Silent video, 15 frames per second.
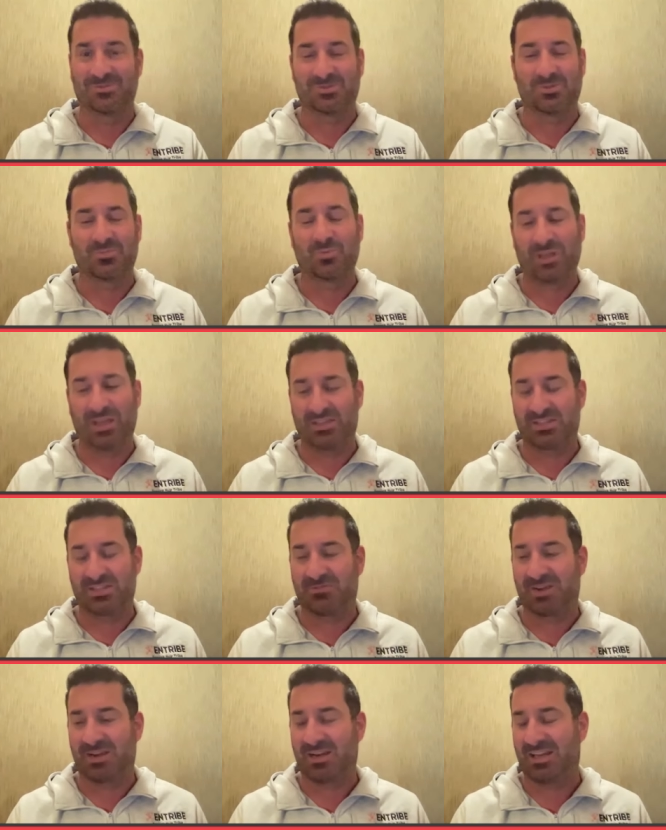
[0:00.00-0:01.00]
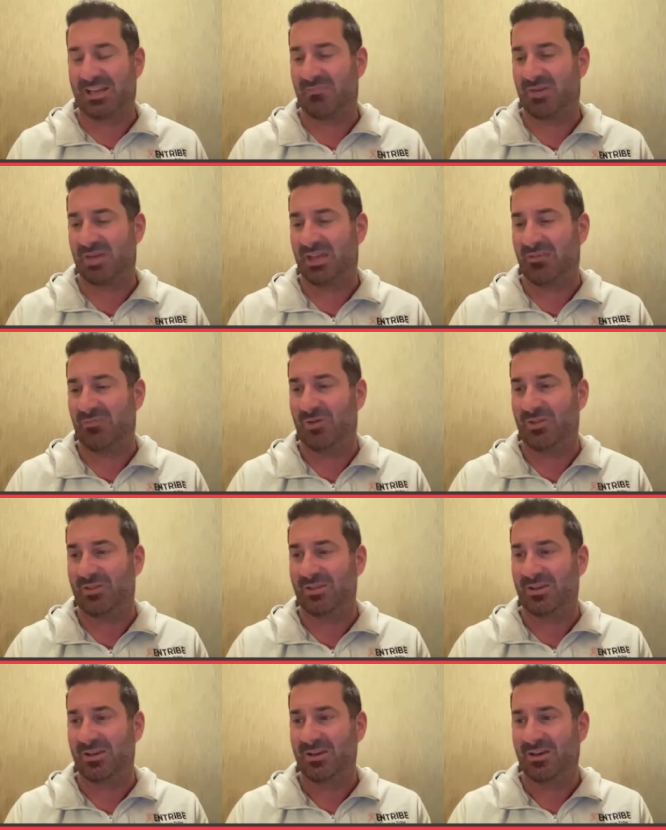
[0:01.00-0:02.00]
we actually ran a campaign with
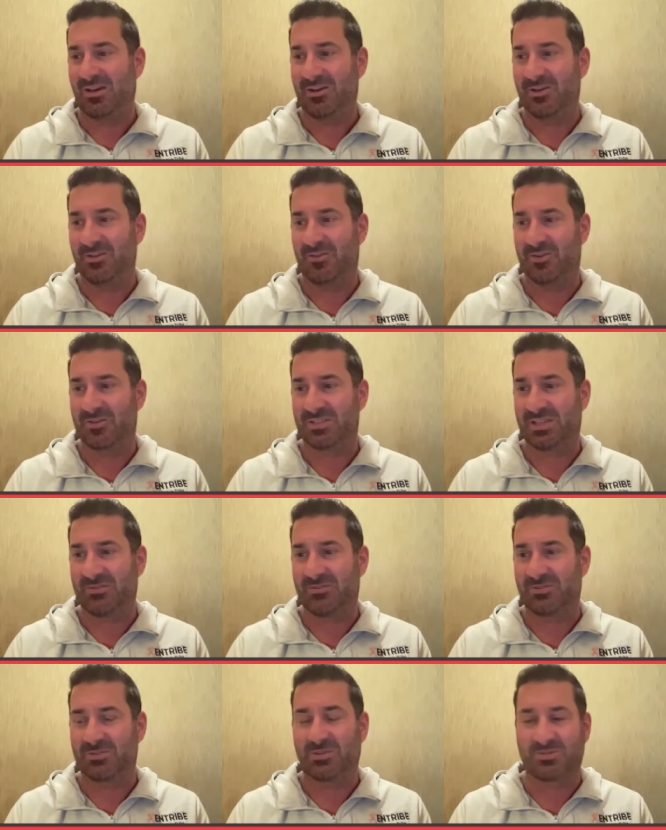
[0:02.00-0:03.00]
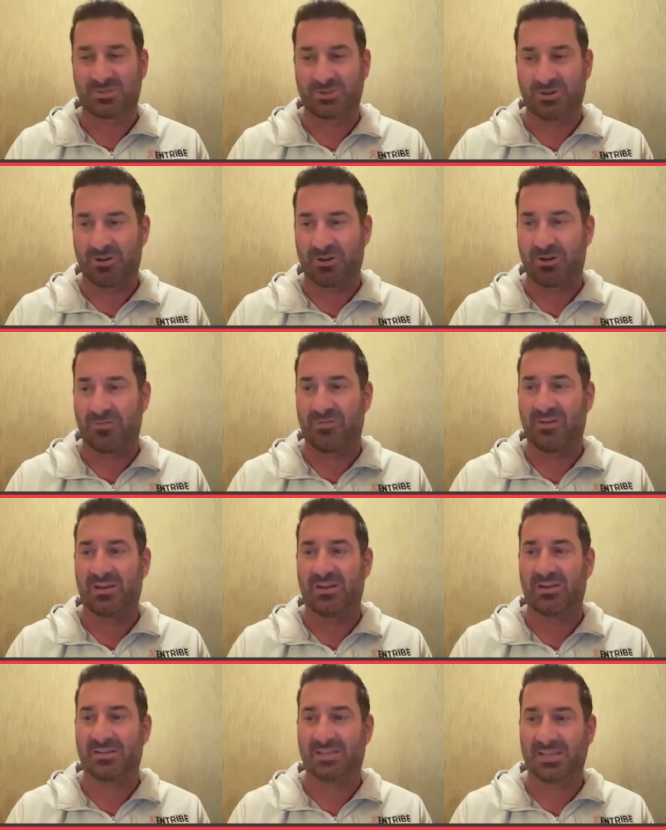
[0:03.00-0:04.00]
a university. It was during
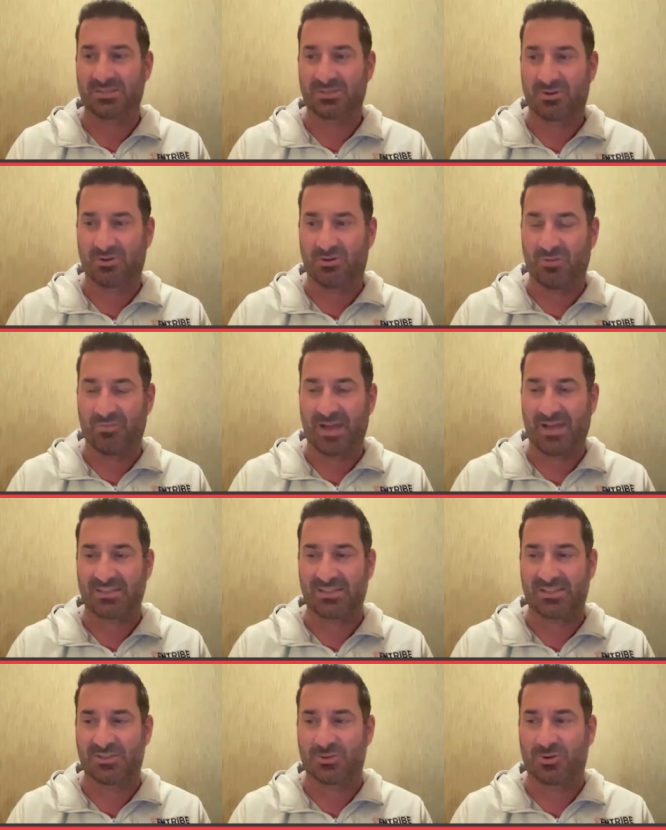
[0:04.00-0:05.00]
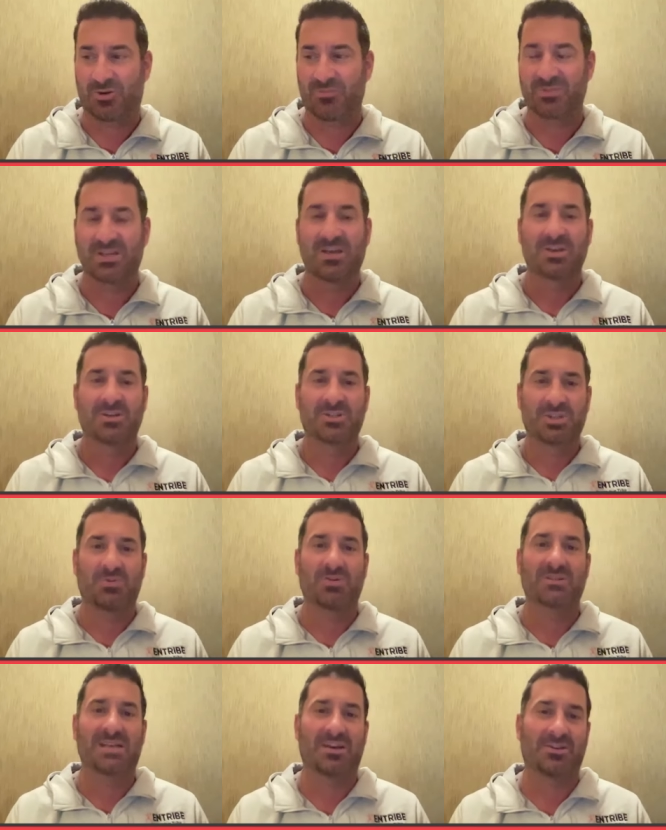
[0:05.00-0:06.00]
COVID. Kids are going back to the dorms.
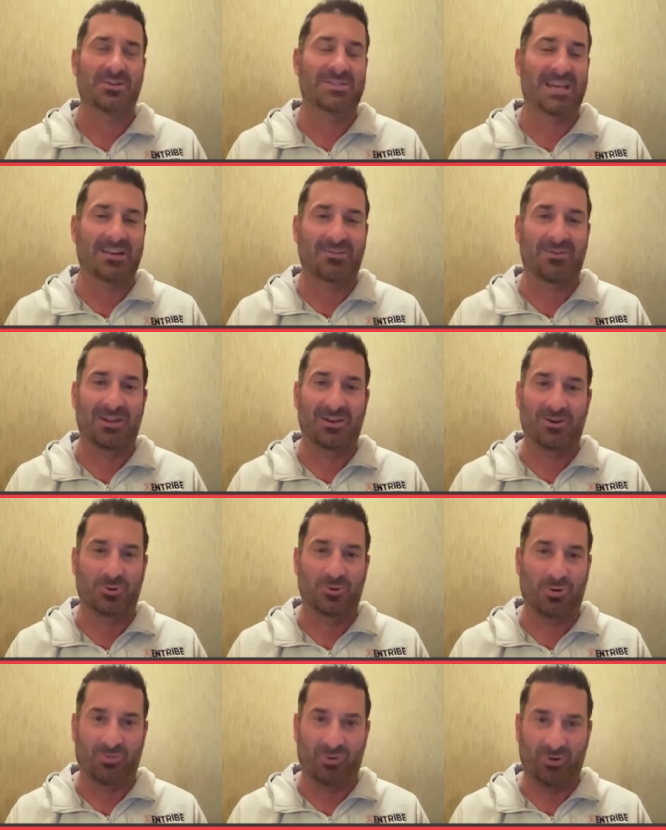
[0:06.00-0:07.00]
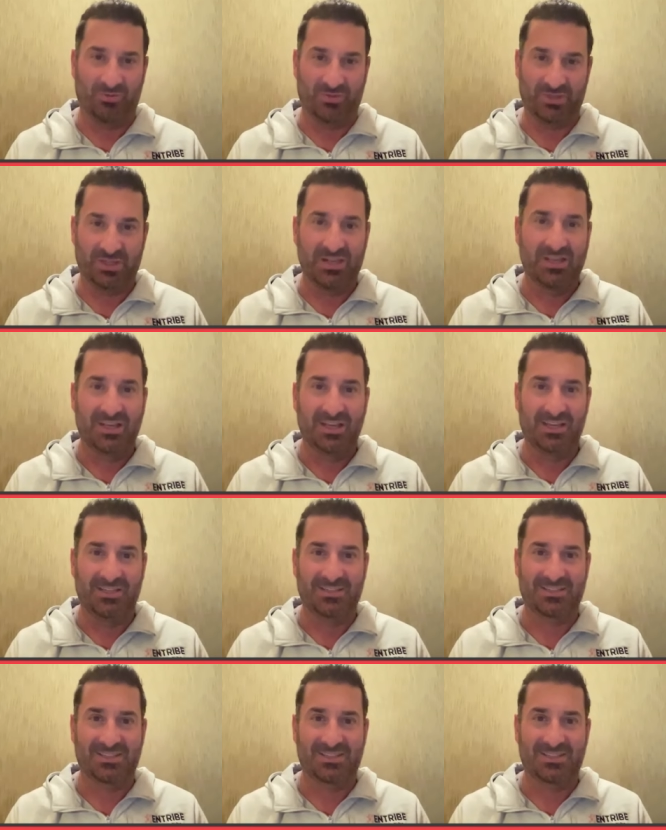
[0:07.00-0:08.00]
Show us how you decorate your dorm rooms.
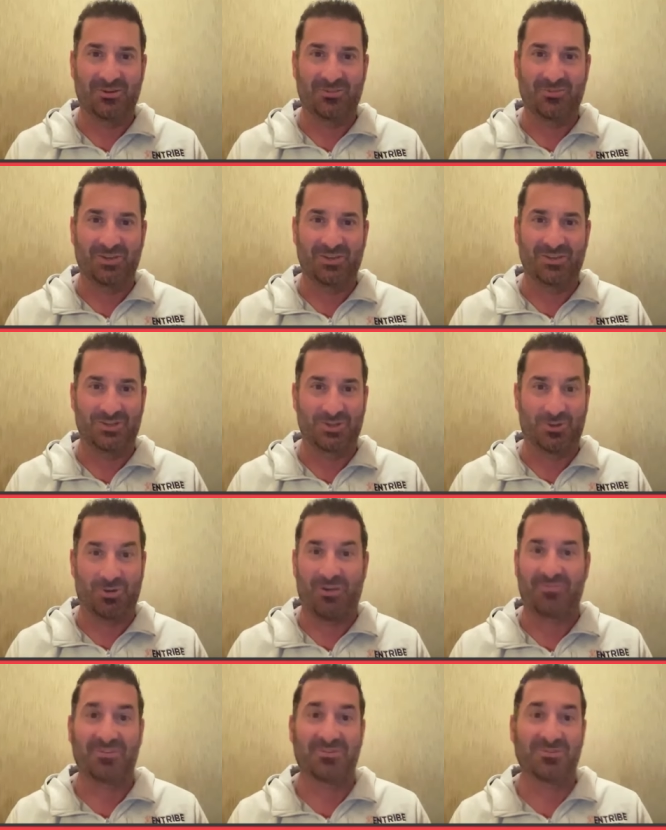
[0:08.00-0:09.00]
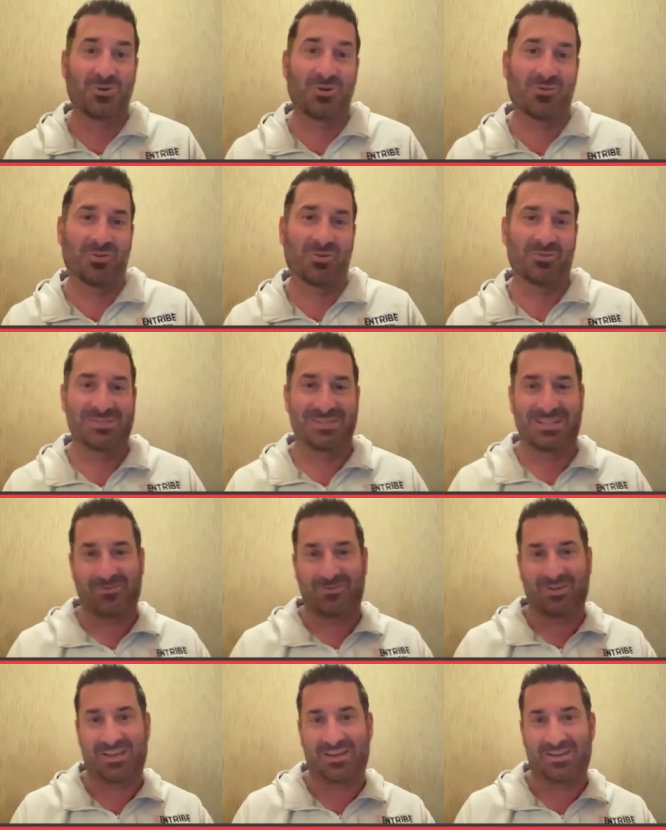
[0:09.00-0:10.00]
And so we could show off their dorm rooms and they
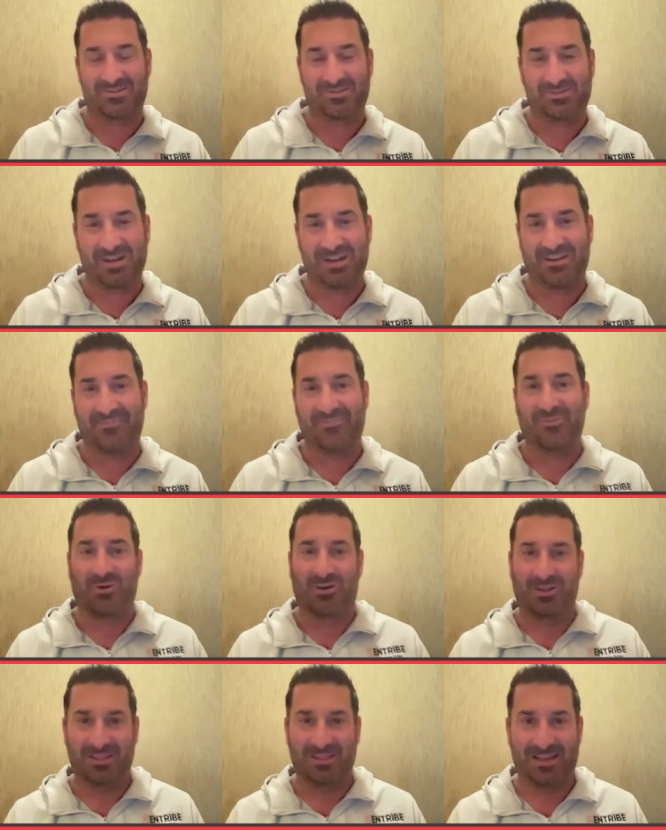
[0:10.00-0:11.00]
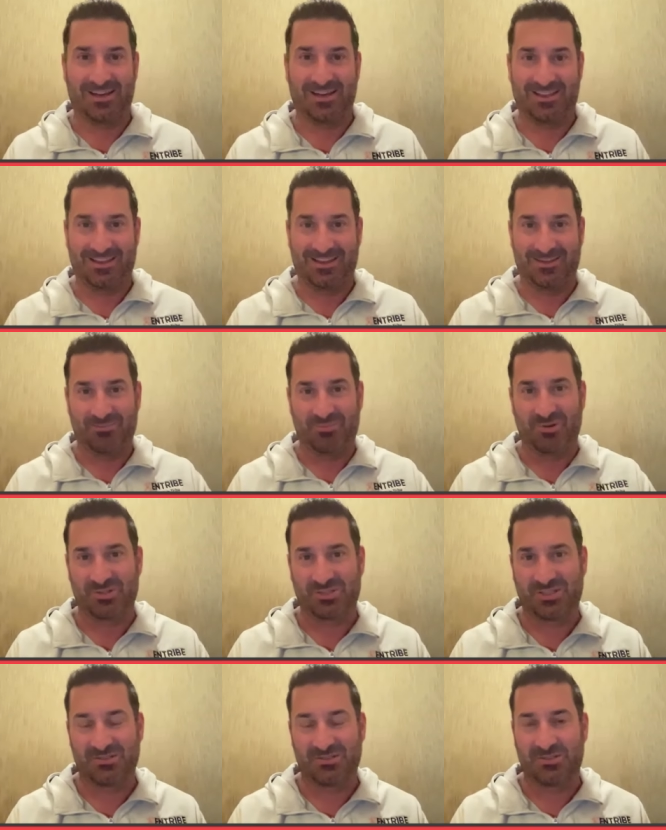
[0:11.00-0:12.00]
would get a little credit for it and that kind of thing and
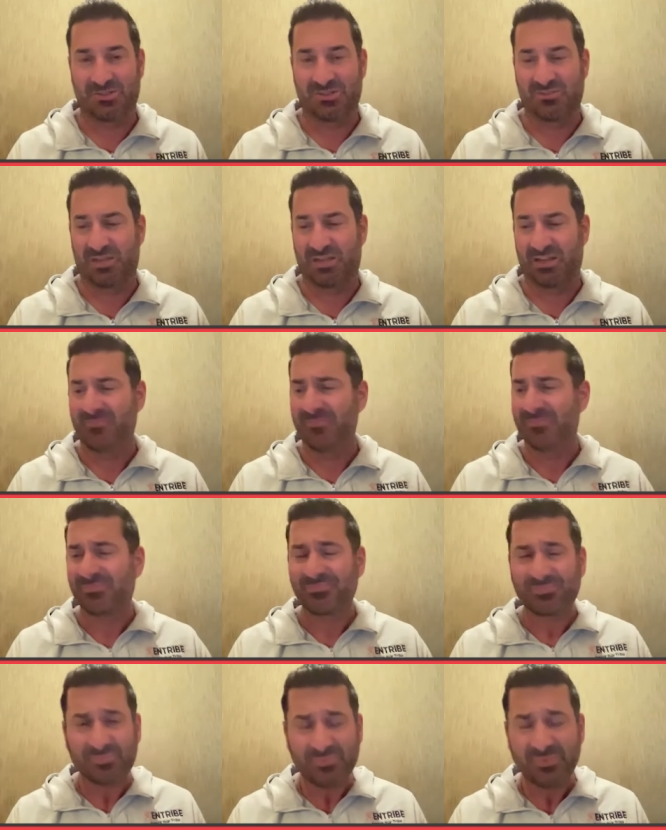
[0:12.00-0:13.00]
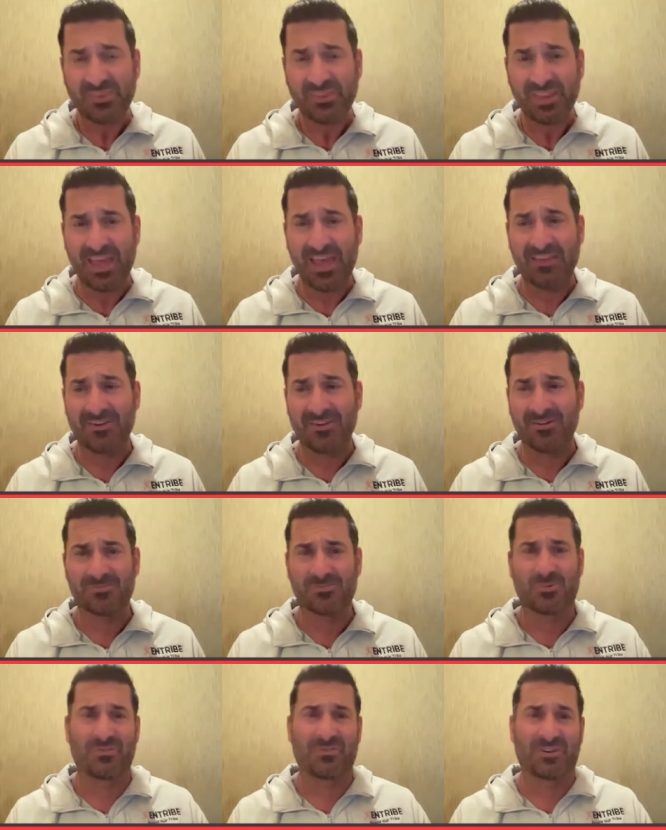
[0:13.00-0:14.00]
push their social media. Other
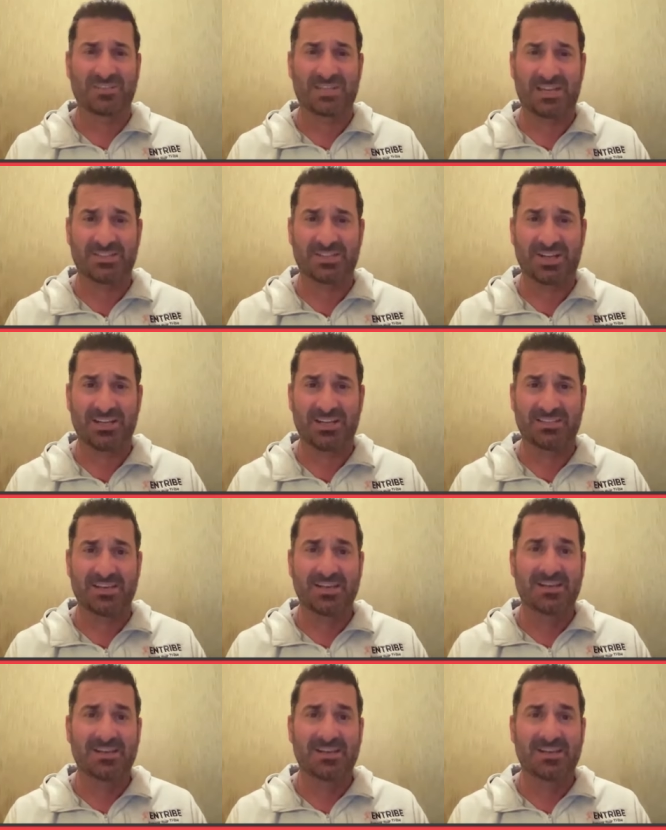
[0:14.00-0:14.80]
one of our tech giants